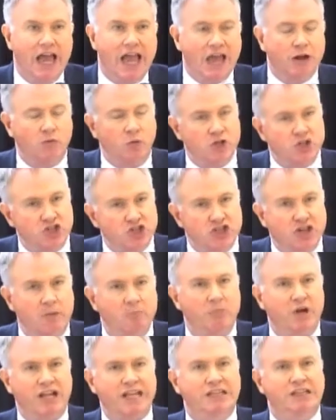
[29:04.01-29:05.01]
And when
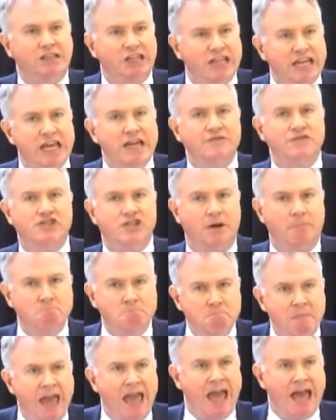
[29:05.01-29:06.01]
somebody leaves a
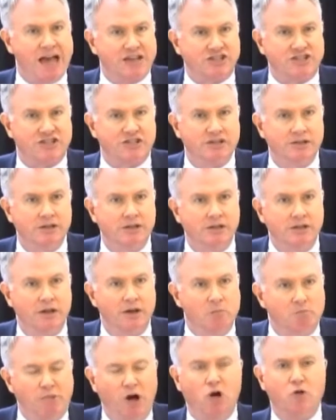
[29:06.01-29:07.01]
mess,
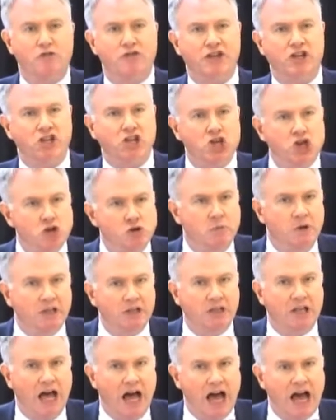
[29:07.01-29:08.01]
both in
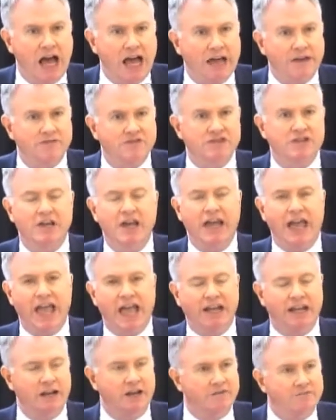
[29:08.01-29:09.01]
human lives
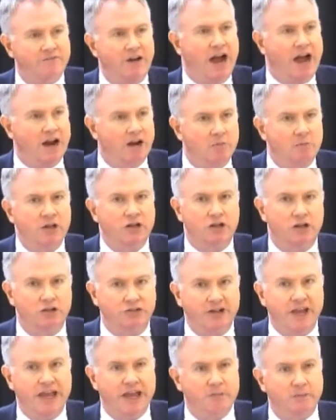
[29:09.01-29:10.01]
and in environmental
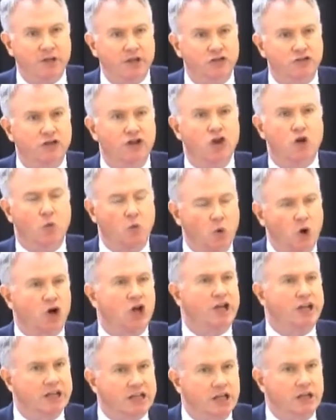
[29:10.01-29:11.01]
damage, we're
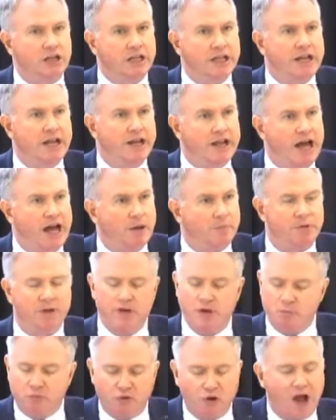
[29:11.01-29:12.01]
going to clean it
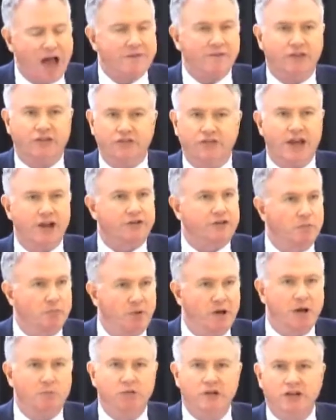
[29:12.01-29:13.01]
up. Private sector,
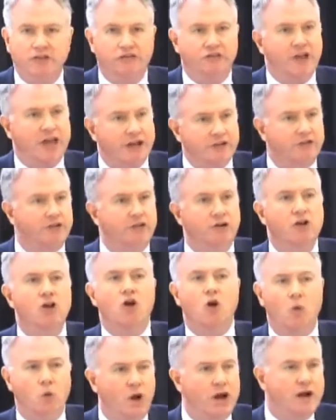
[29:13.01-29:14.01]
public sector,
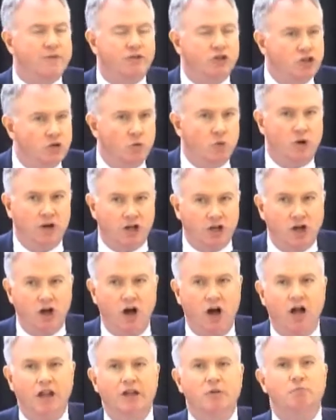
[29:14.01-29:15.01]
whatever you want to
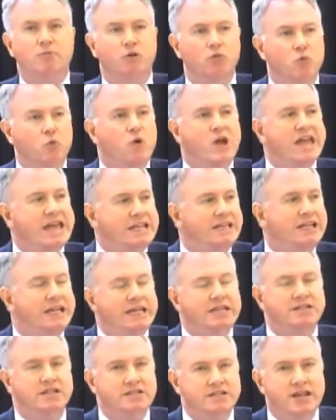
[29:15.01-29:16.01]
call it, but we
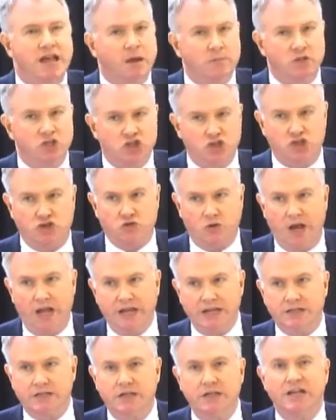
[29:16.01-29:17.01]
need to
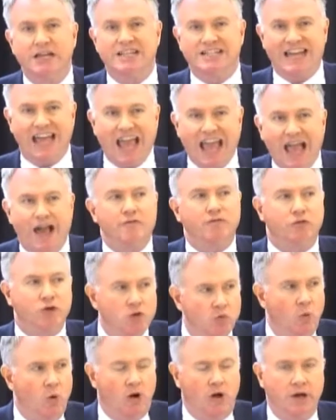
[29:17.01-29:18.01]
demonstrate to
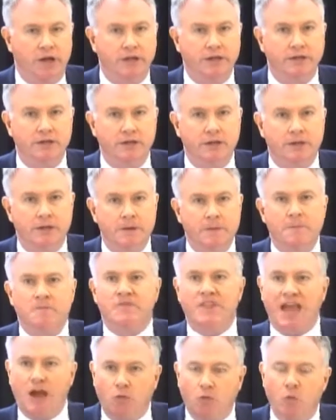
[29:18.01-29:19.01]
everyone
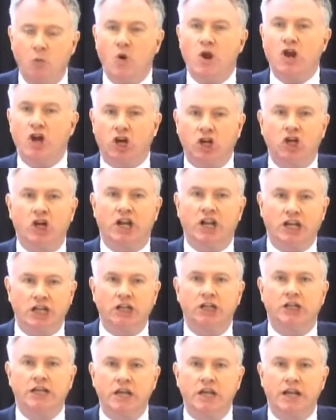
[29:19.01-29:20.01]
that we're going to
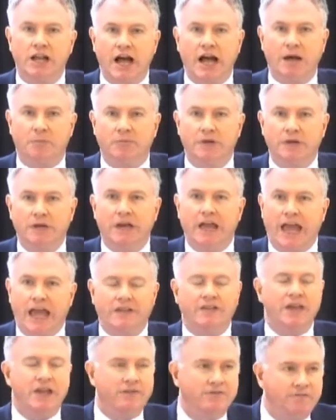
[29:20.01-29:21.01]
clean it up.
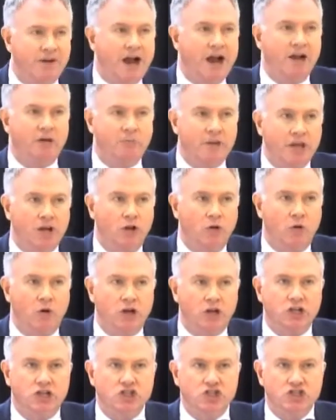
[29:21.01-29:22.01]
And the environmental
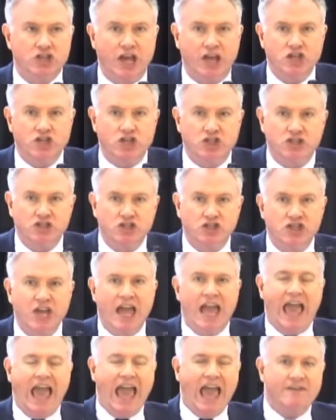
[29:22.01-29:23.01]
organizations
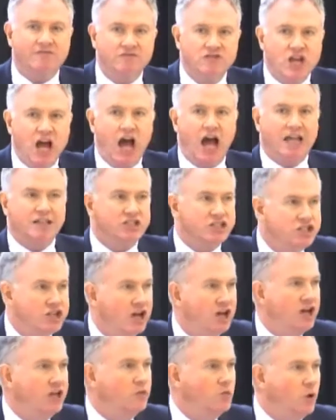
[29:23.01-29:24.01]
have not
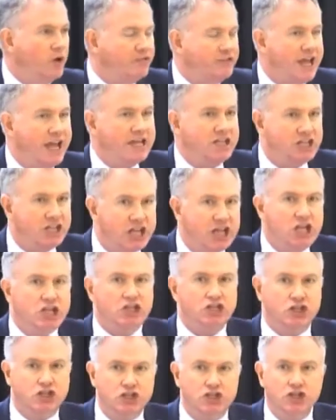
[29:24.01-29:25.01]
done what they
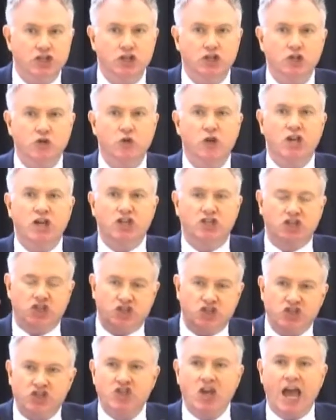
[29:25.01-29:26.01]
need to do to
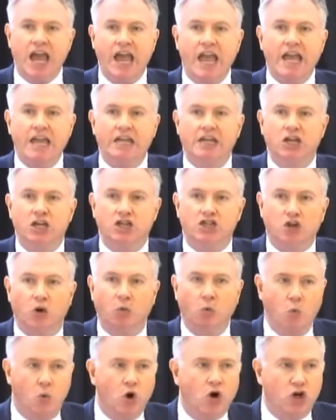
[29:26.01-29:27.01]
say to
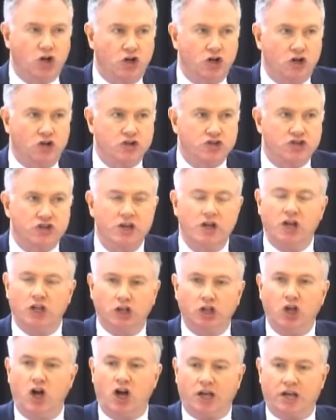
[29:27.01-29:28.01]
workers,
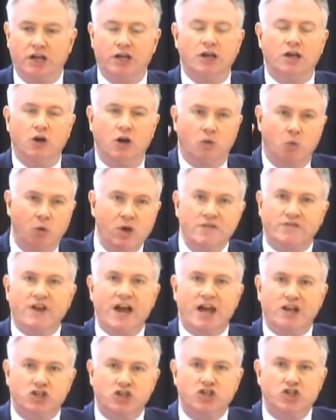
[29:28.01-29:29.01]
look, we've
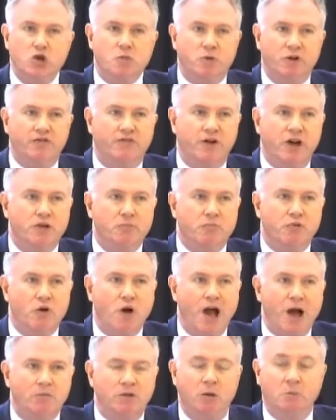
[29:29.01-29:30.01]
got a Superfund
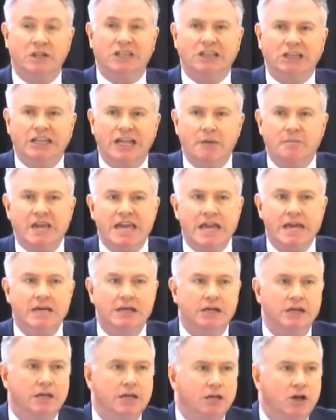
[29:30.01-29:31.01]
problem in Libby,
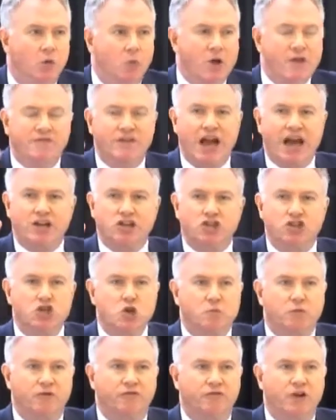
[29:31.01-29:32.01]
we've got a
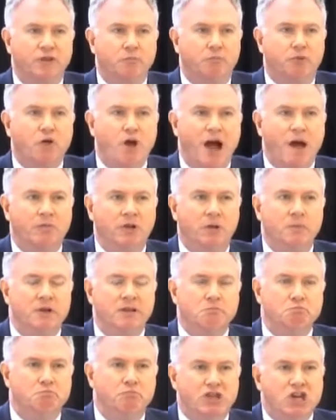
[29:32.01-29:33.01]
Superfund problem
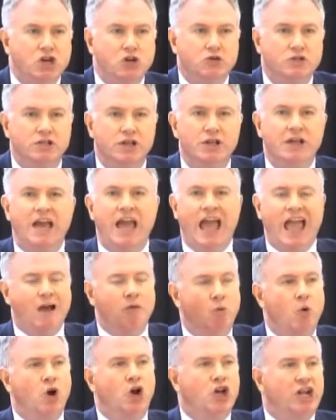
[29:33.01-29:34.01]
in Butte,
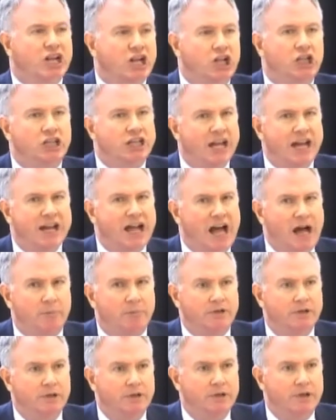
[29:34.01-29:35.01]
and we're going to clean it
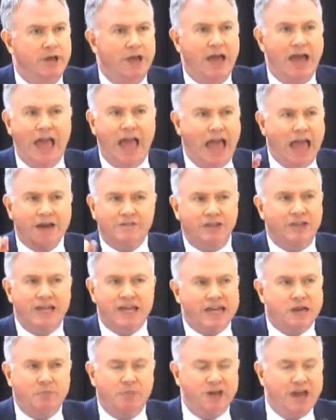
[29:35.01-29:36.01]
up. Having
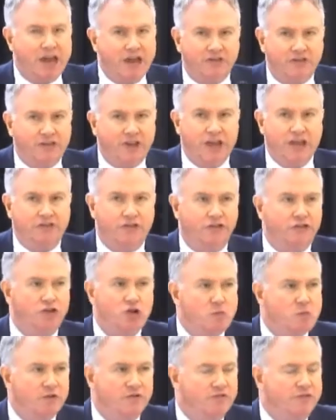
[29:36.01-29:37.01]
the EPA say it's a
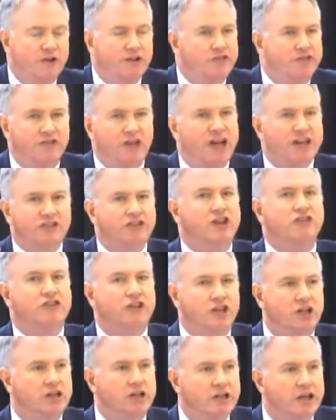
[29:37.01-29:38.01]
Superfund site
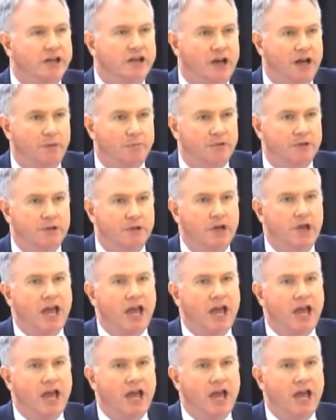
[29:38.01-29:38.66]
doesn't clean it up.